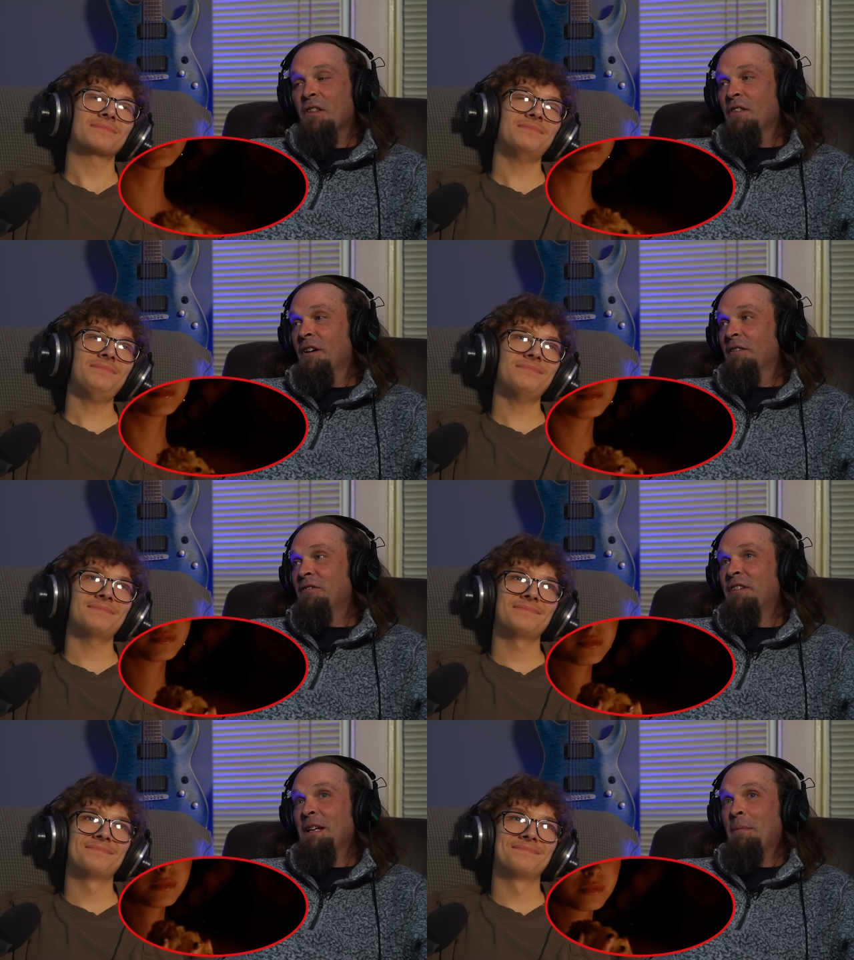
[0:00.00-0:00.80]
Speaker 1: The
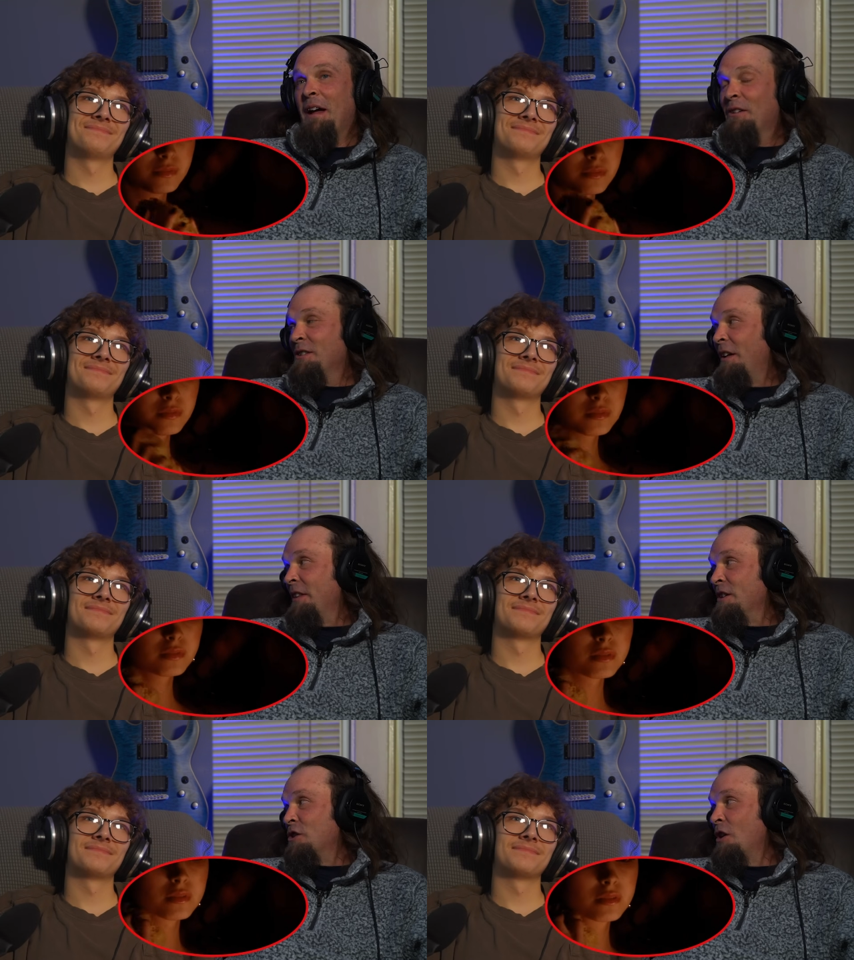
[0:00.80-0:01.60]
females on
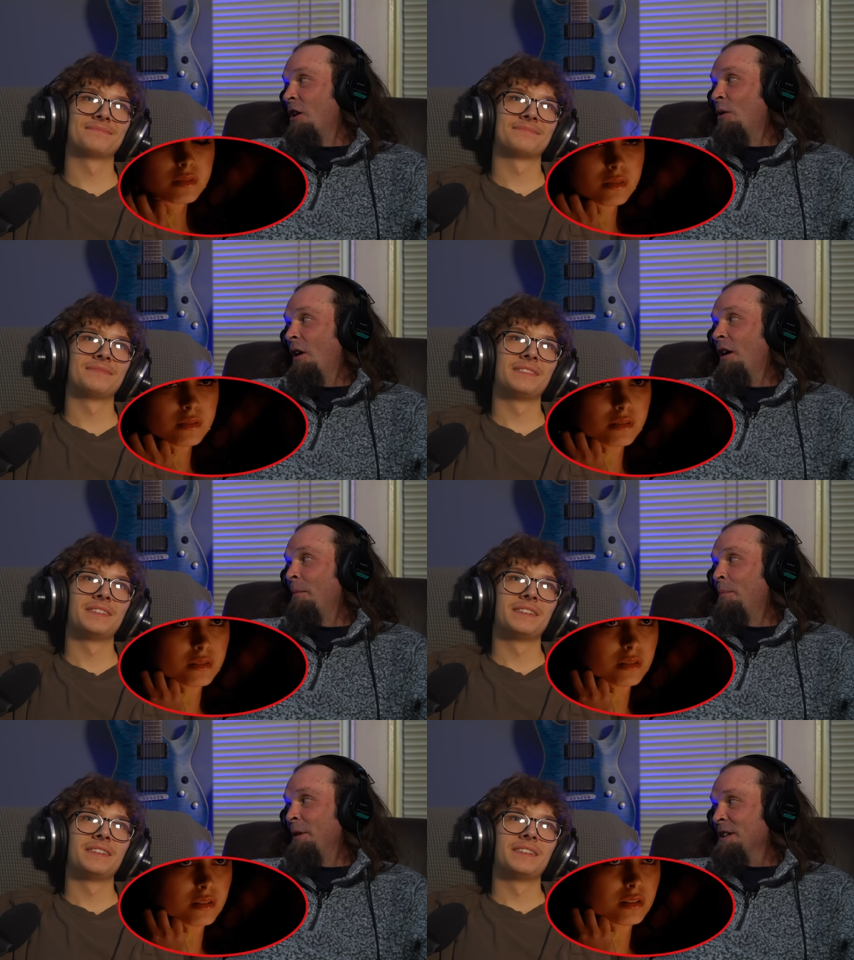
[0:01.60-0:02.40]
this show are
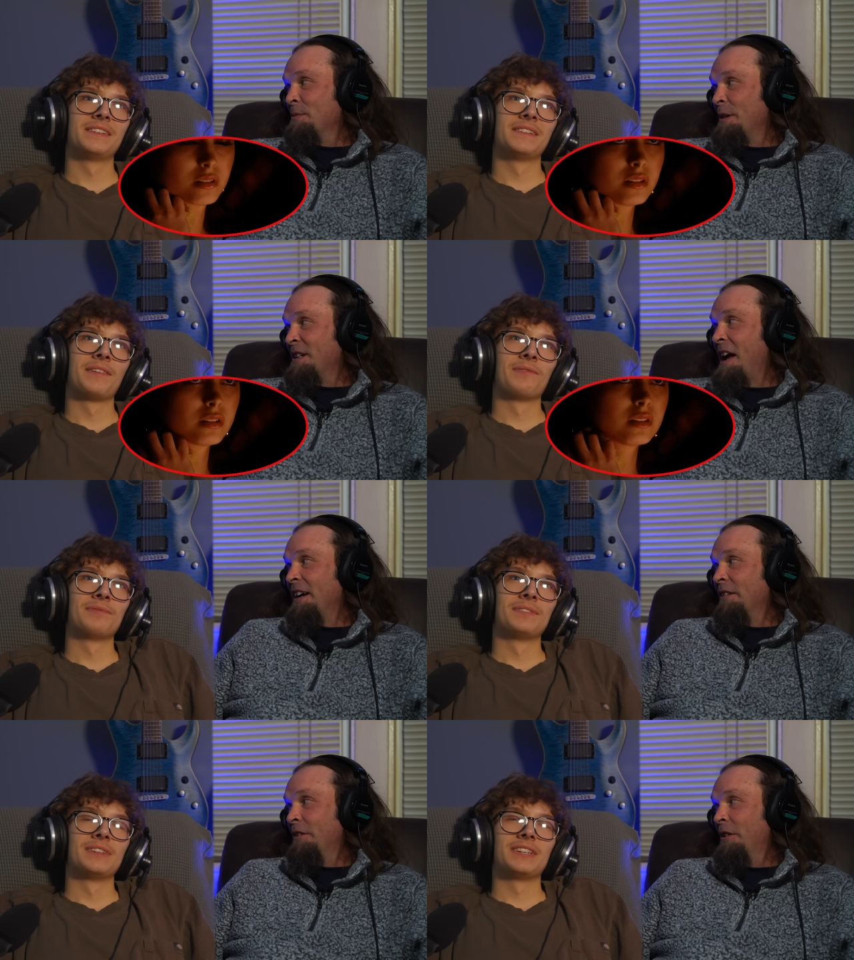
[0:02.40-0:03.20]
pretty
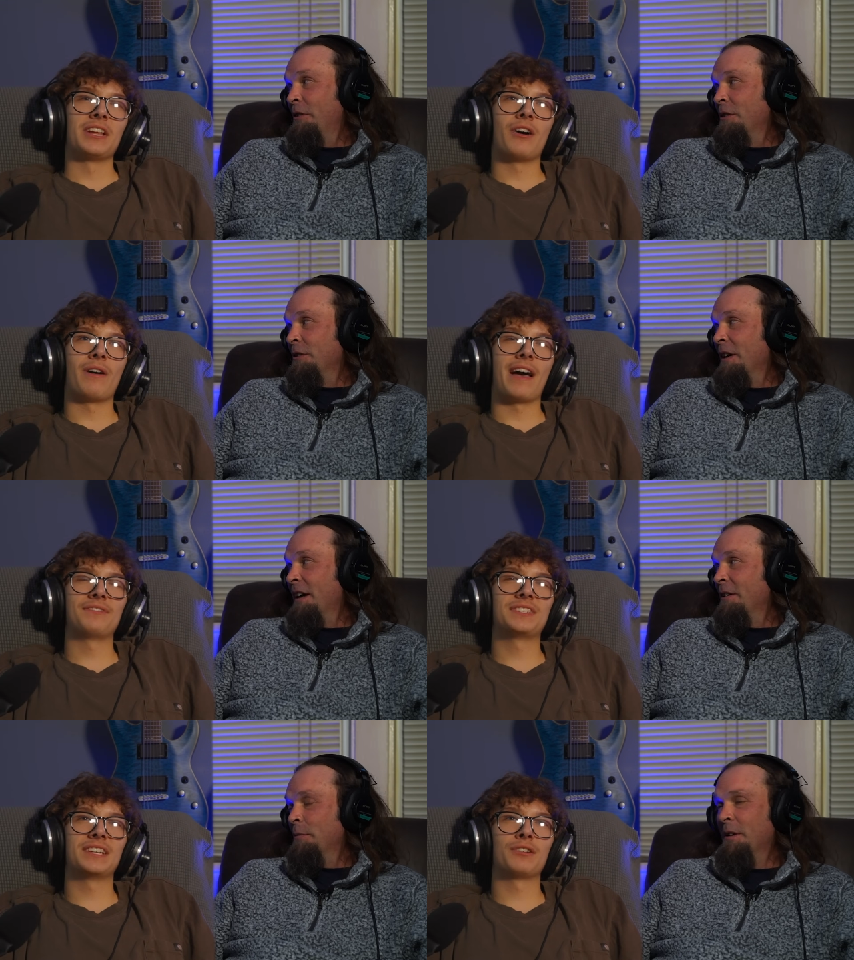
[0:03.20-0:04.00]
spectacular, though. No,
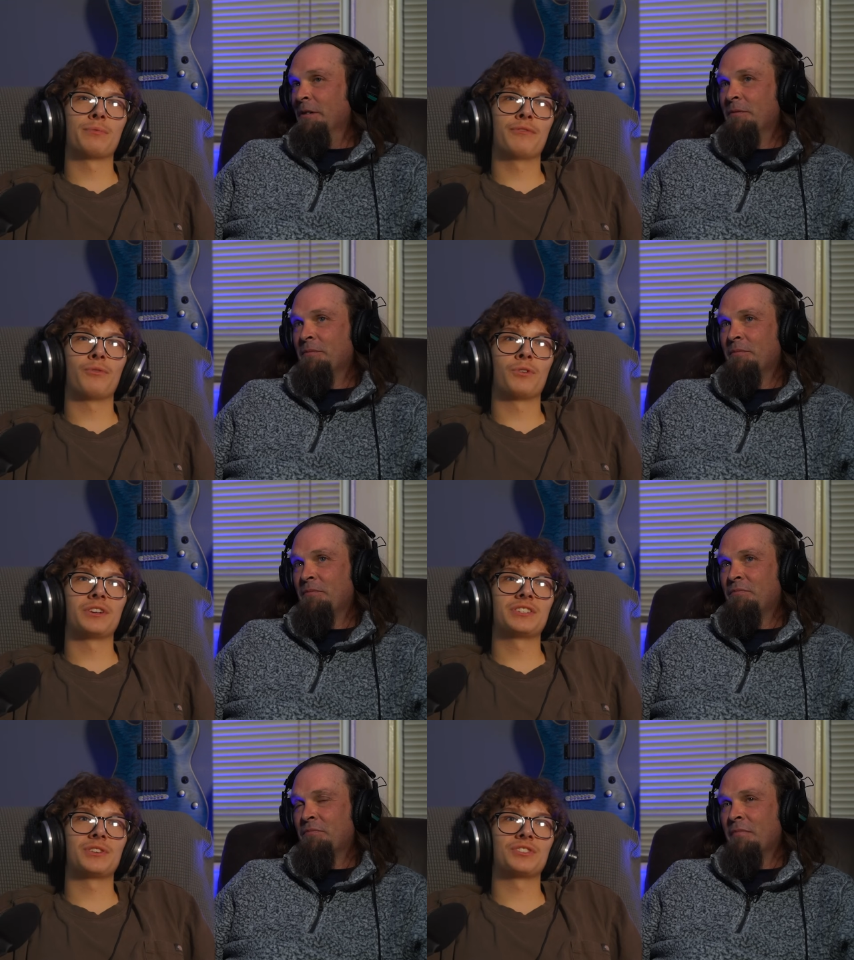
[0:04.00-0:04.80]
I've seen her
Speaker 2: before,
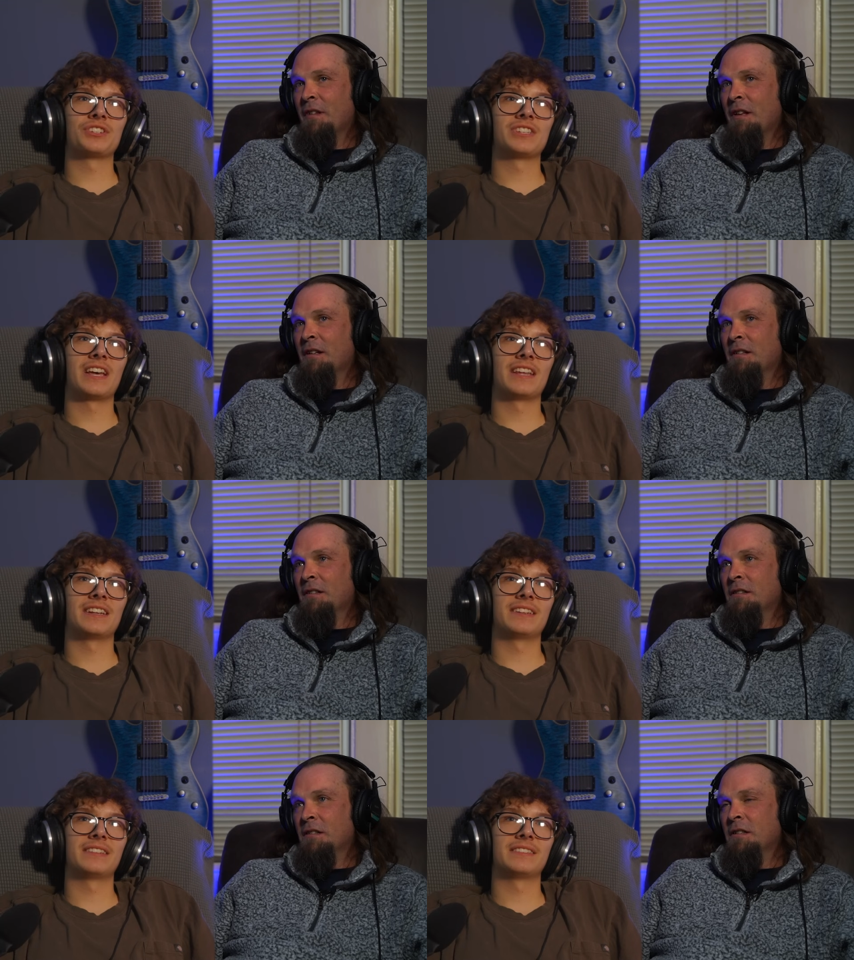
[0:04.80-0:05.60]
so she's not.
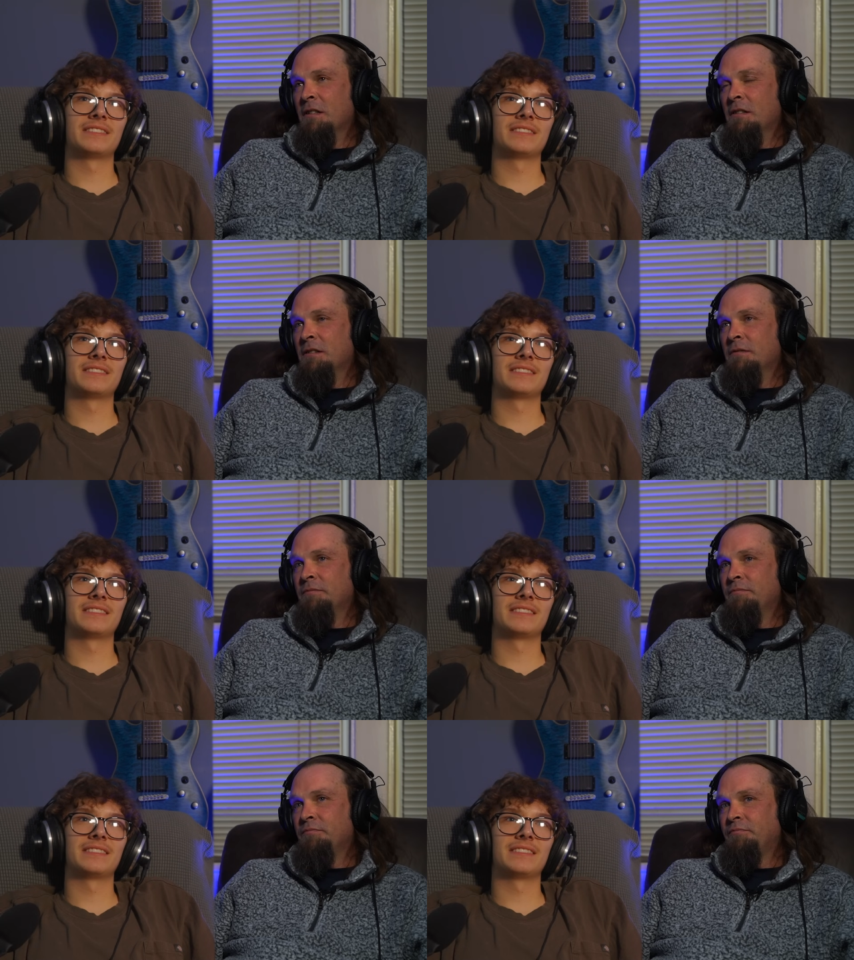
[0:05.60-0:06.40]

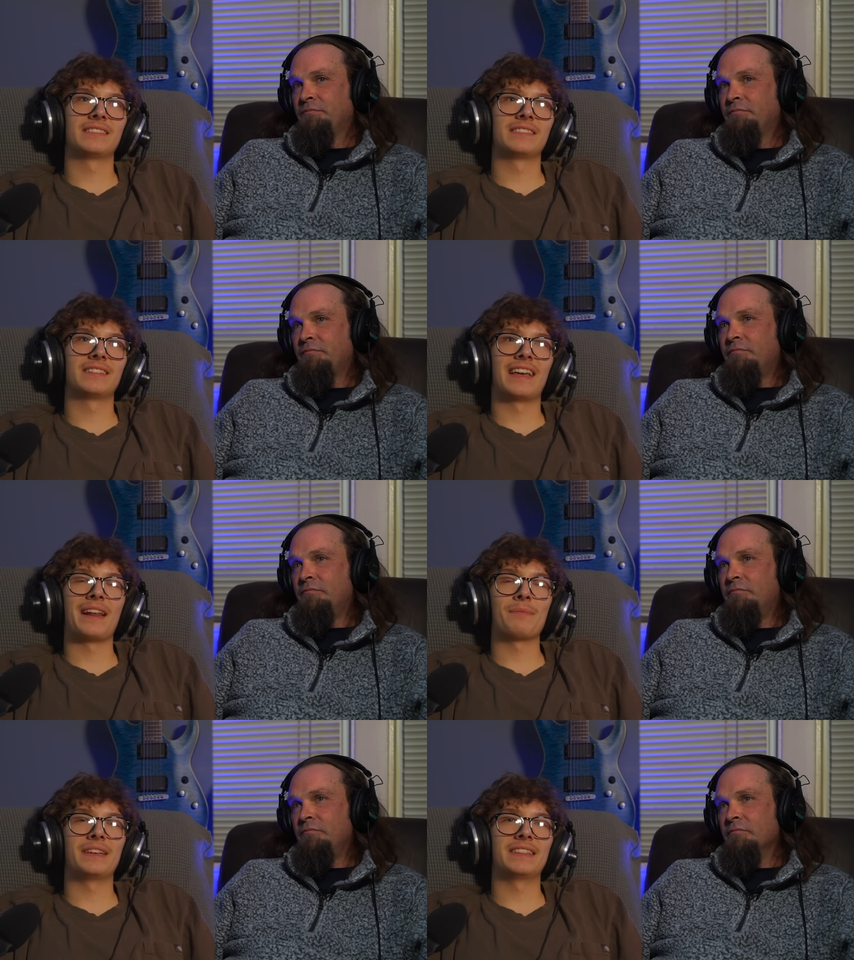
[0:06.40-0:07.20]
And
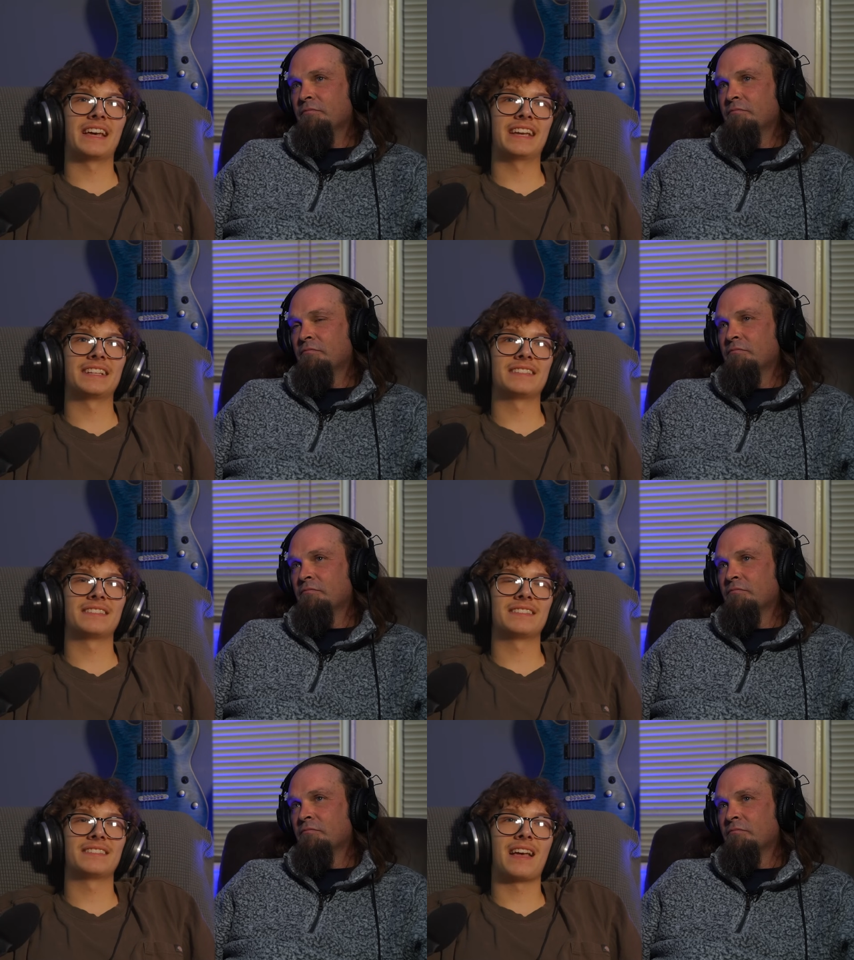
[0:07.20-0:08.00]
I mean, like, it,
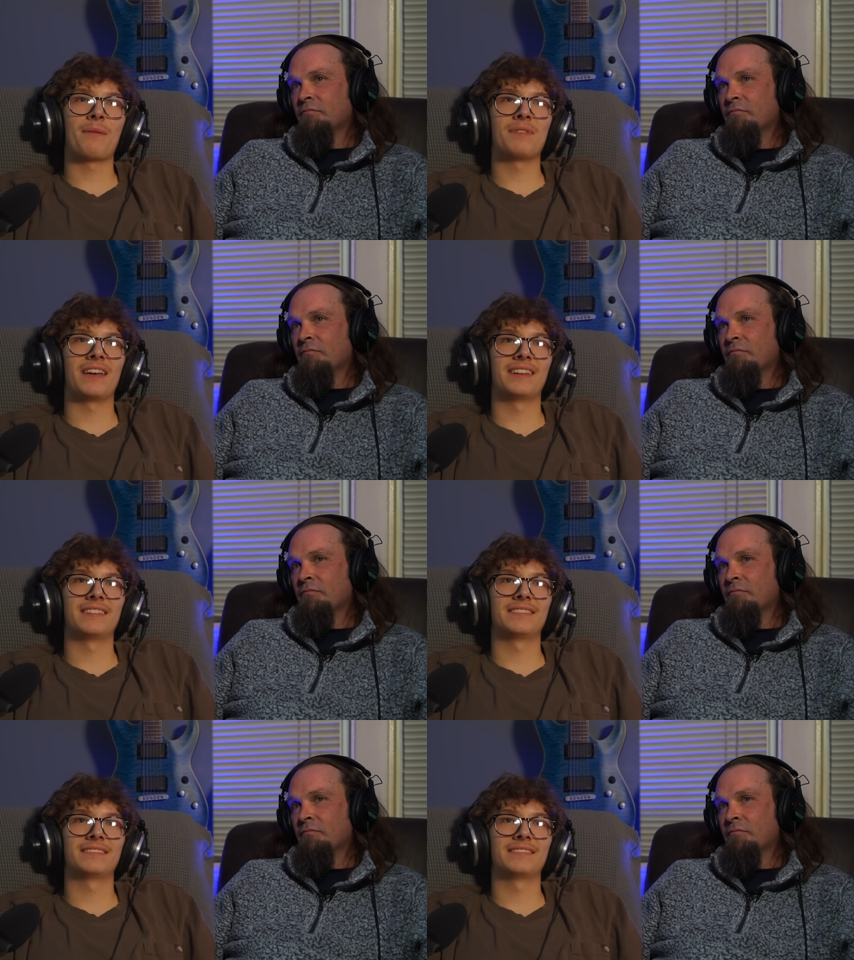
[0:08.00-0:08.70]
I'm not.